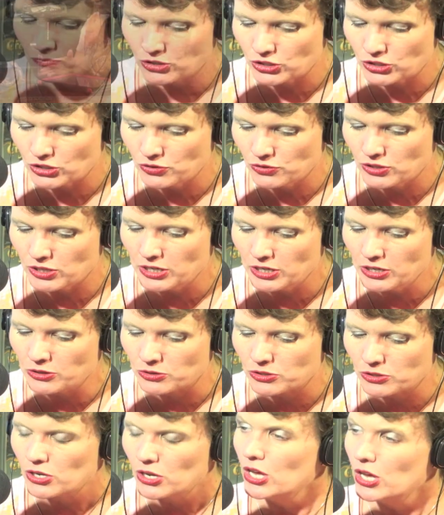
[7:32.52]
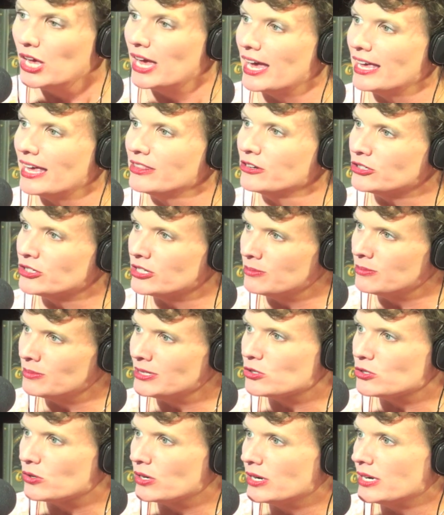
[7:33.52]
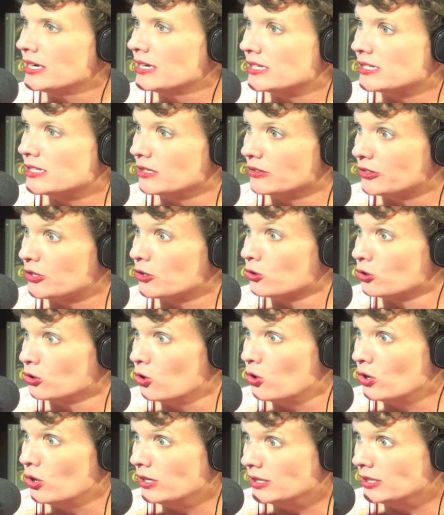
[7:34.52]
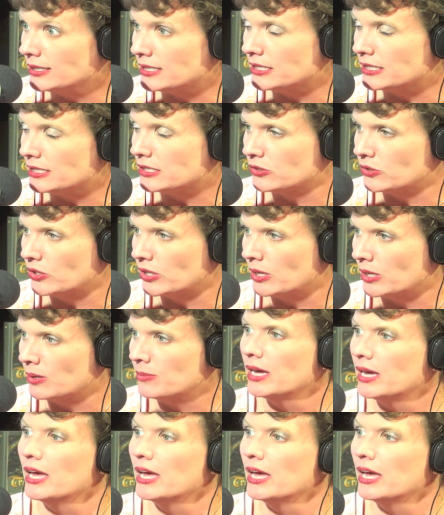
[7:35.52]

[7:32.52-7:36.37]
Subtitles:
for 2 years, and they're demonstrating their loyalty to him.